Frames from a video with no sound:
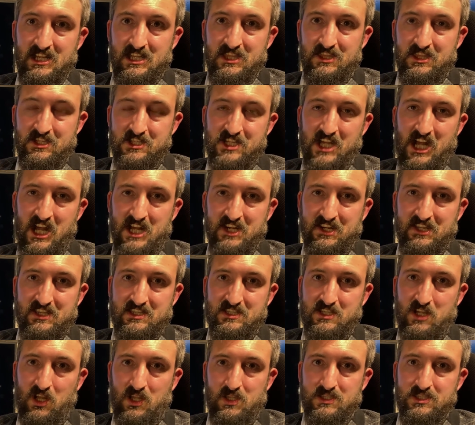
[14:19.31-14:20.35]
the TARDIS
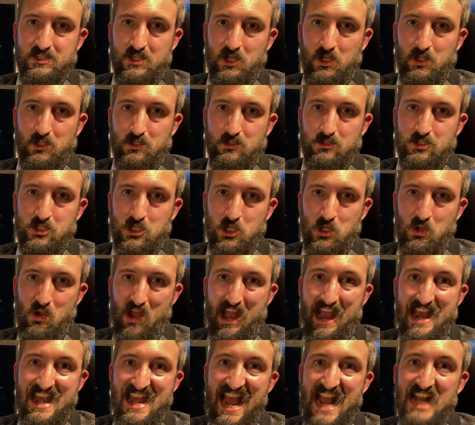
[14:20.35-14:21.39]
console to
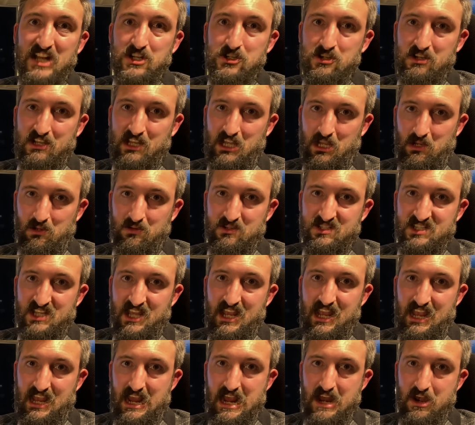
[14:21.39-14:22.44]
electrocute
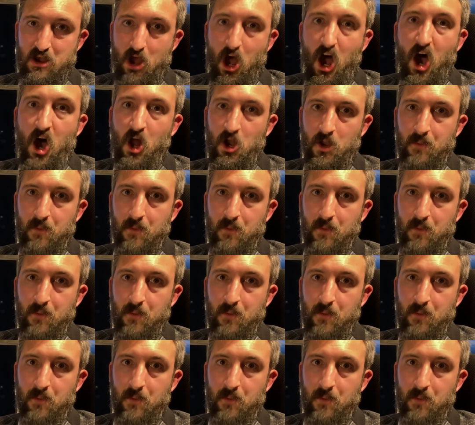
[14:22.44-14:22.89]
Ian on